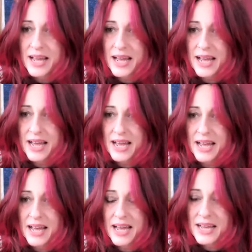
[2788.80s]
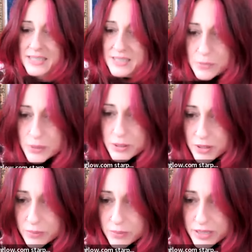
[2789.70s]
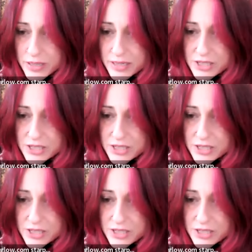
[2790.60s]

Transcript: And where are we?